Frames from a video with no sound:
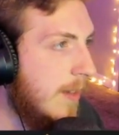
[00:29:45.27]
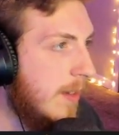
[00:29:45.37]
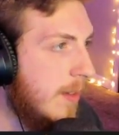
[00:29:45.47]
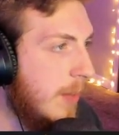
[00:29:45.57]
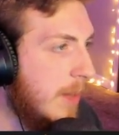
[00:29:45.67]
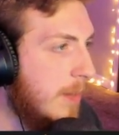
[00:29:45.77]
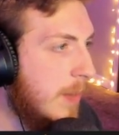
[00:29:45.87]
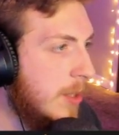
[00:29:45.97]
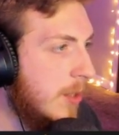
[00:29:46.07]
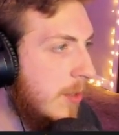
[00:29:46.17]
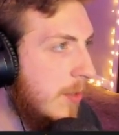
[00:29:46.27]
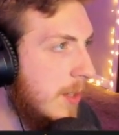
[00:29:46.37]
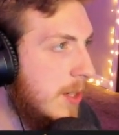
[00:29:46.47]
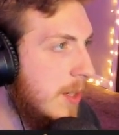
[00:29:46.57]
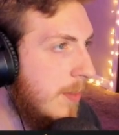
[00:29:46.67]
make a bunch of golden
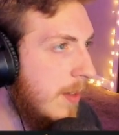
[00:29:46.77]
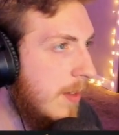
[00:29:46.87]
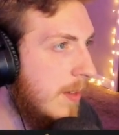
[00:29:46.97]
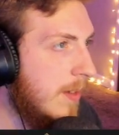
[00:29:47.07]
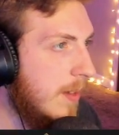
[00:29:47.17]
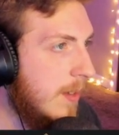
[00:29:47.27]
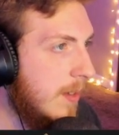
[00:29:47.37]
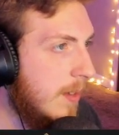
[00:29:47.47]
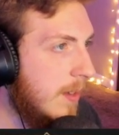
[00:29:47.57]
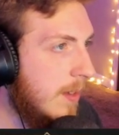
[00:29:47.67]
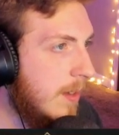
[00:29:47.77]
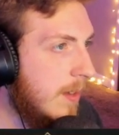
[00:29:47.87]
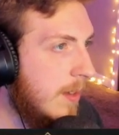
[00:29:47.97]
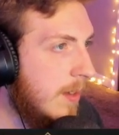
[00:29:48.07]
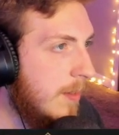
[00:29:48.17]
chipsets still.
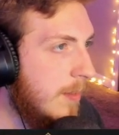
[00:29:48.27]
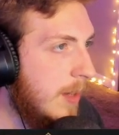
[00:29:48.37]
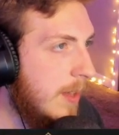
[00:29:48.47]
But at least